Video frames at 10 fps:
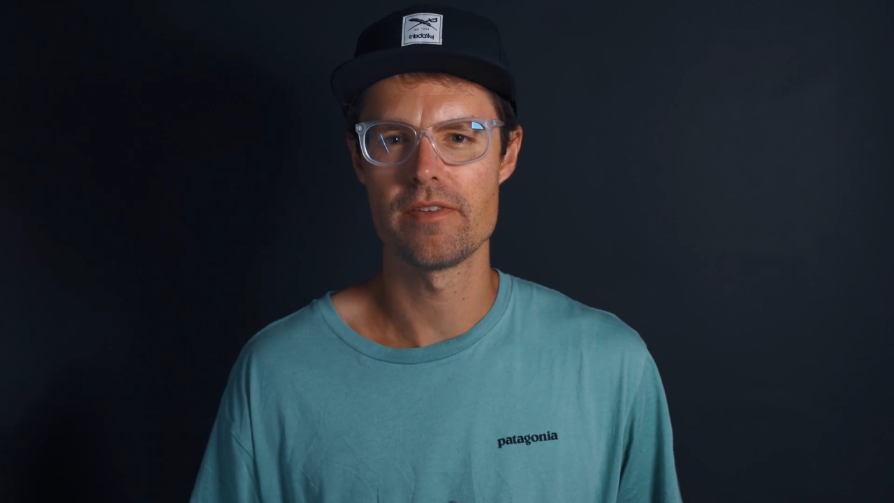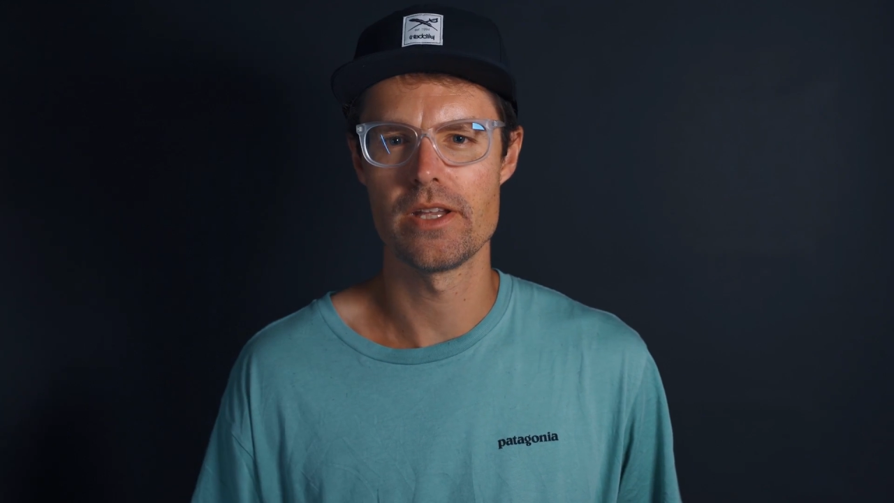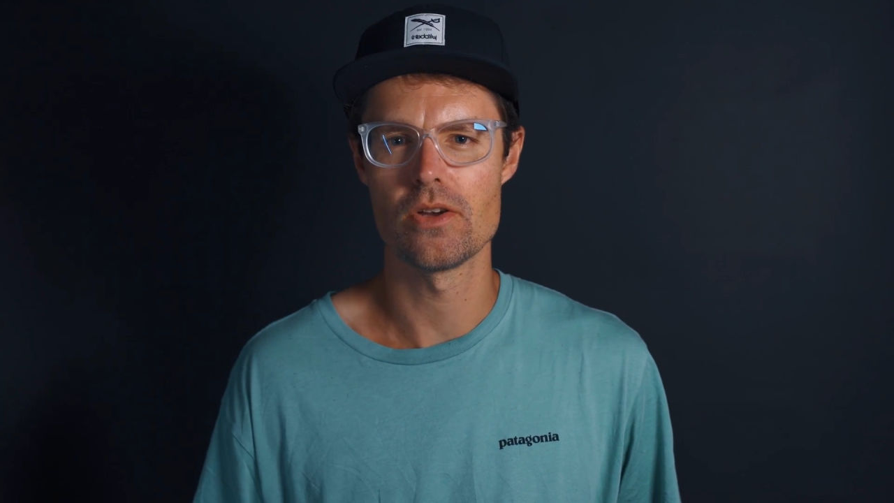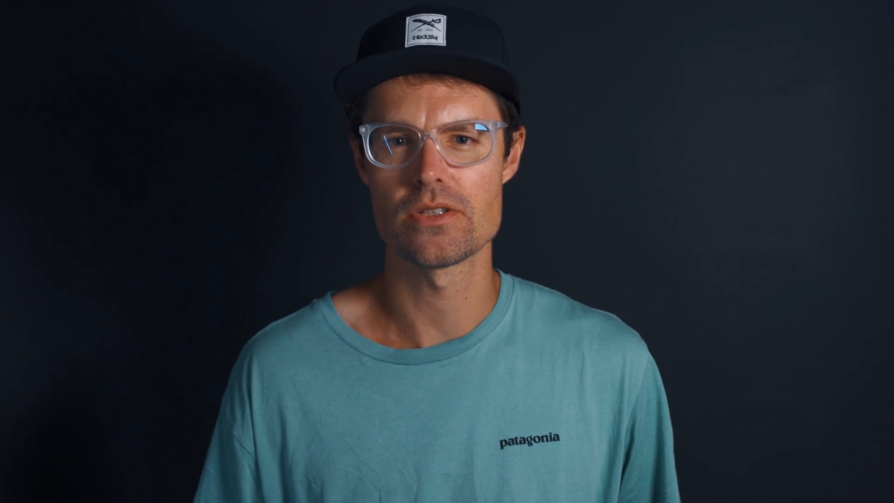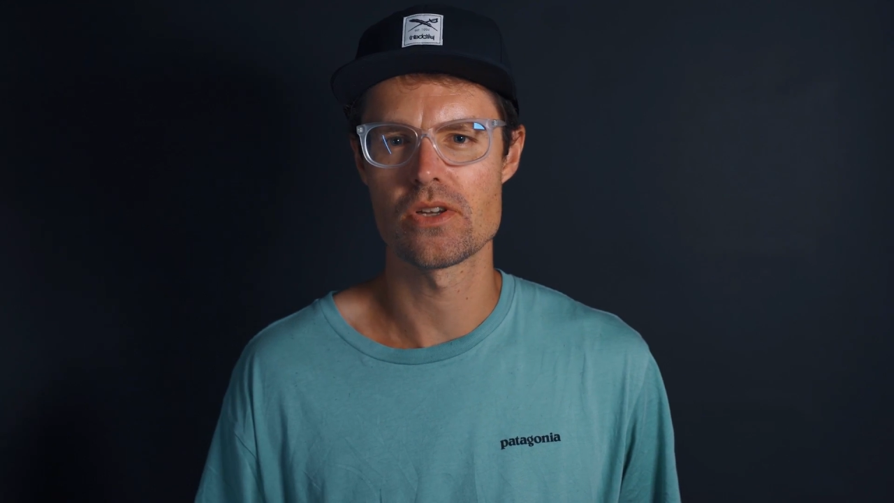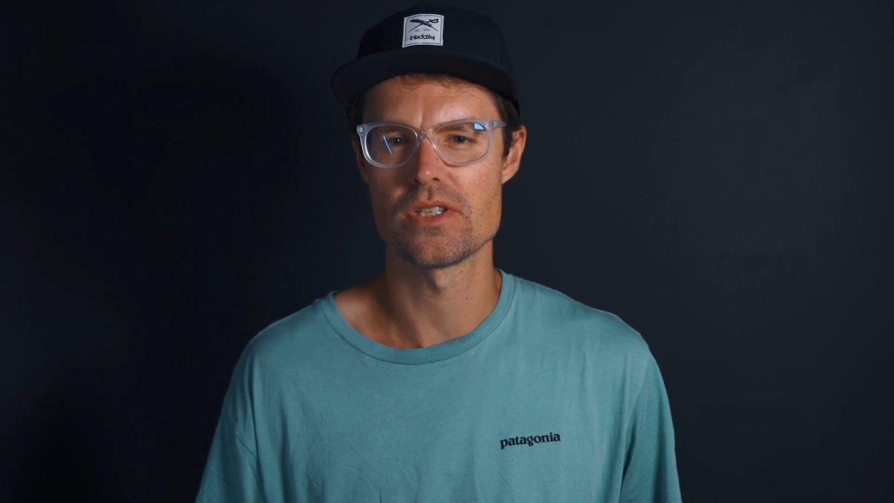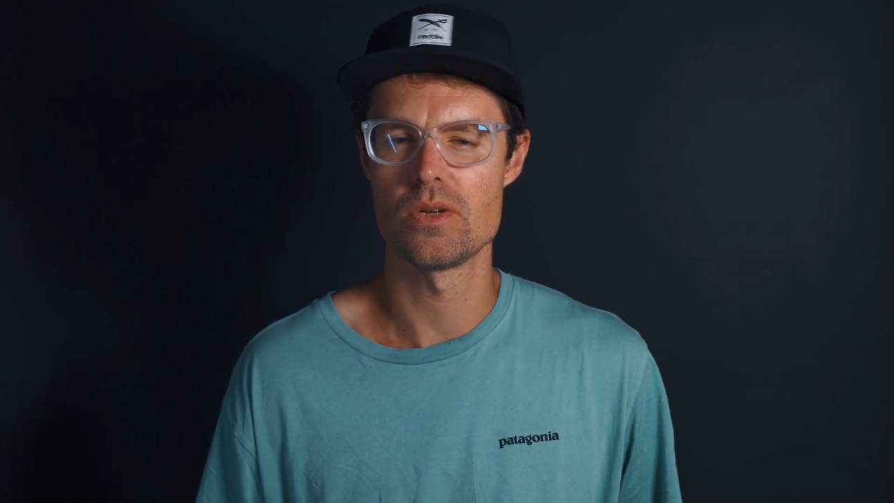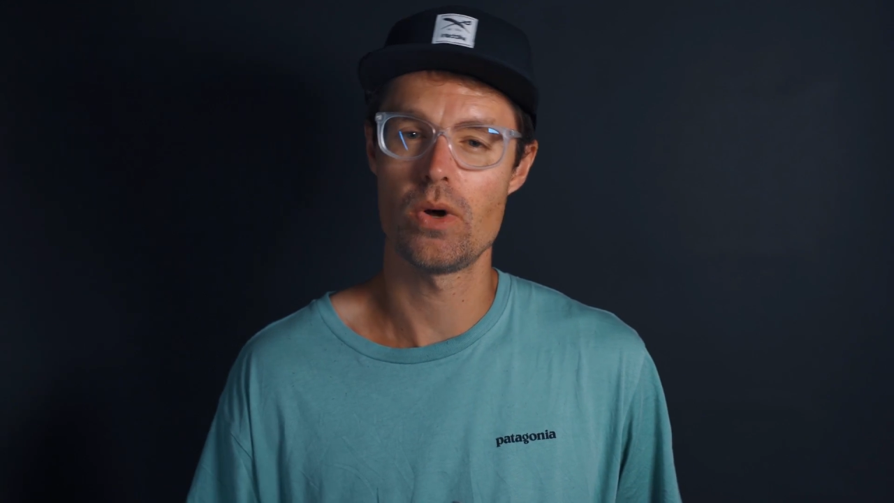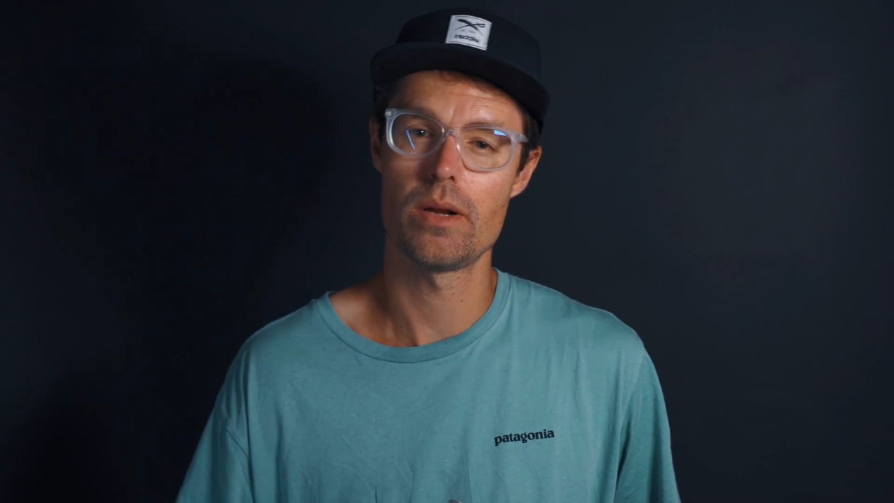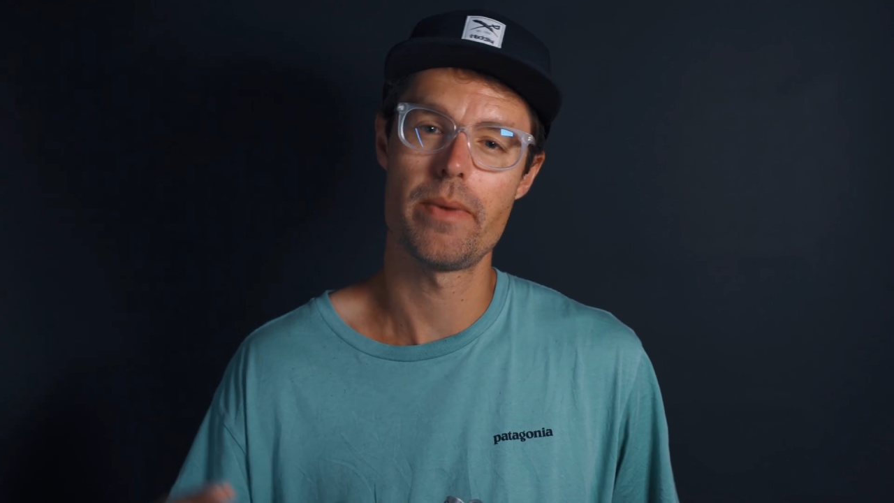videos because
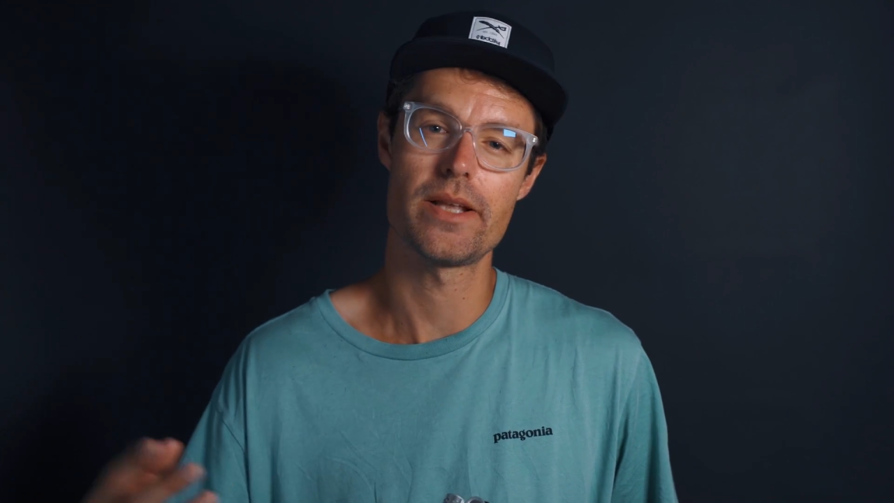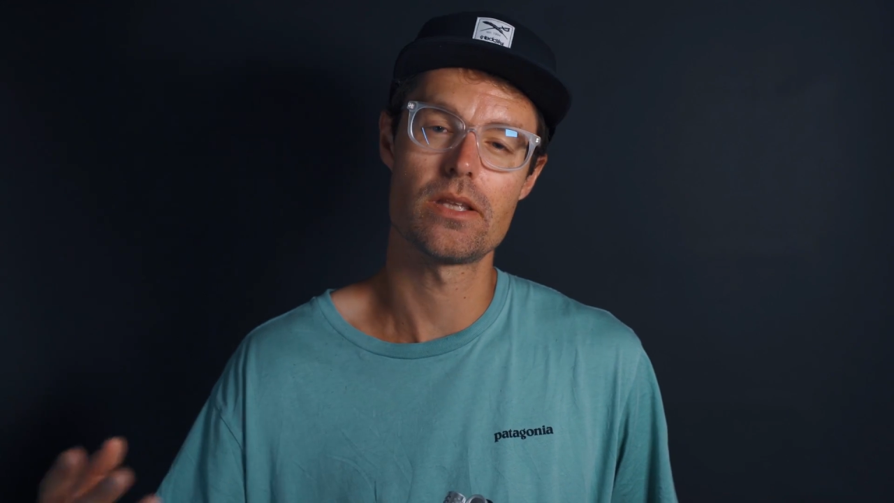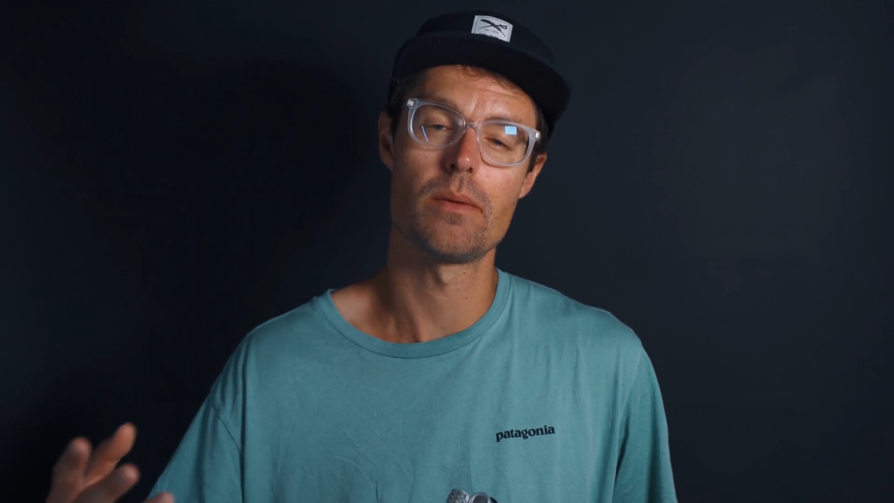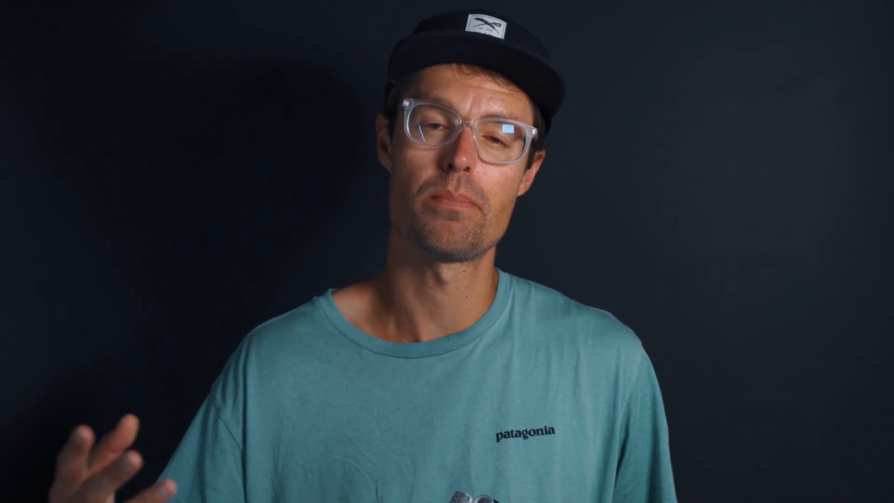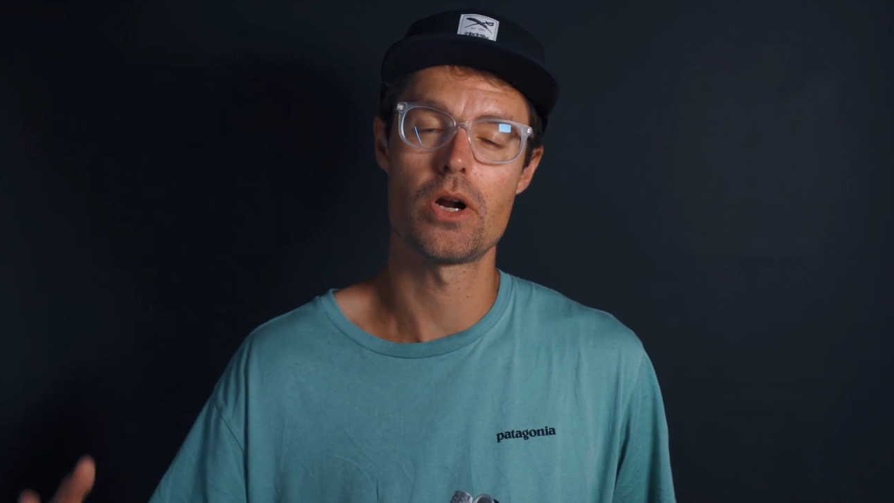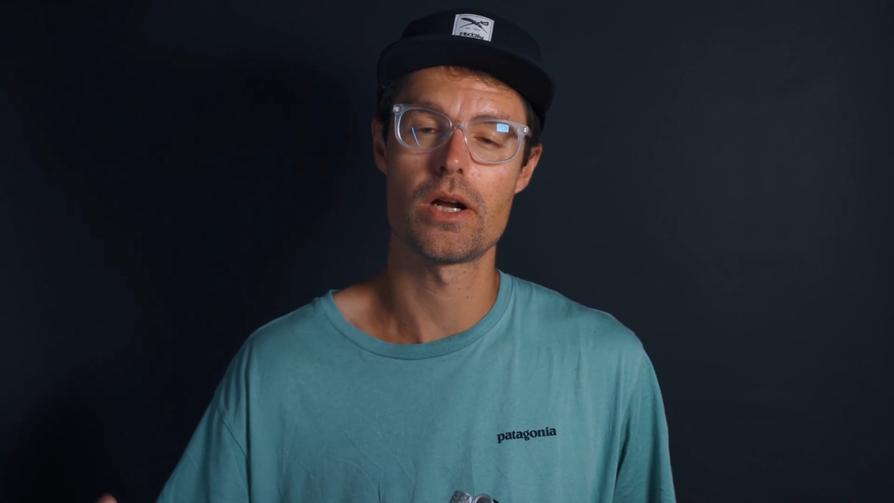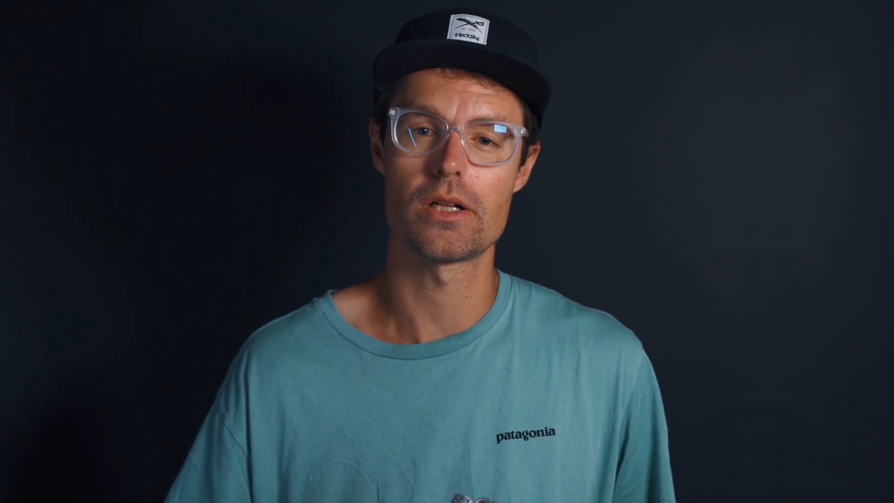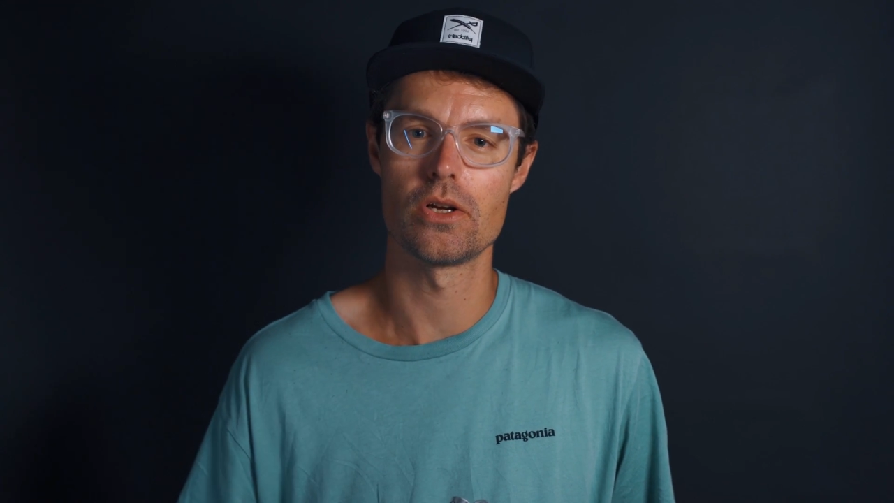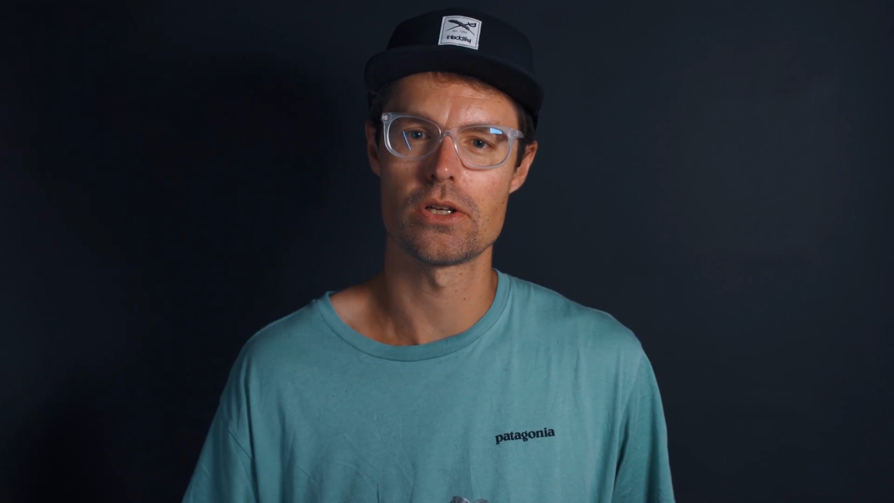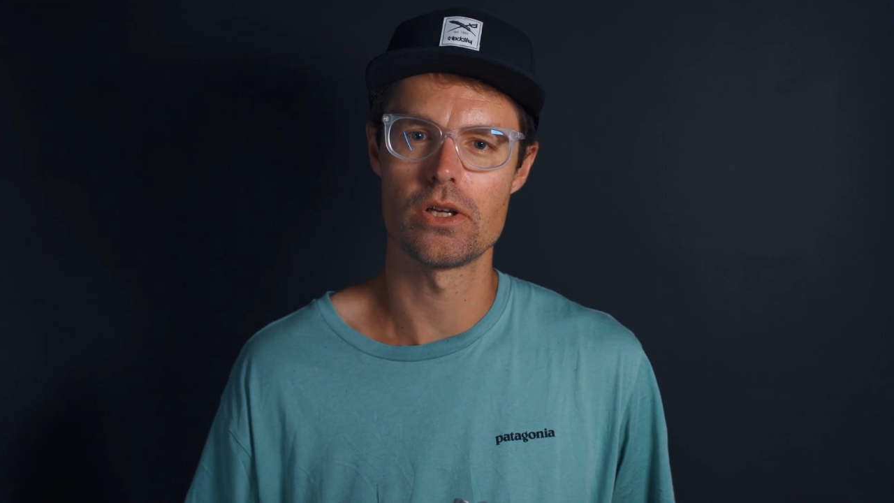you want to make the product look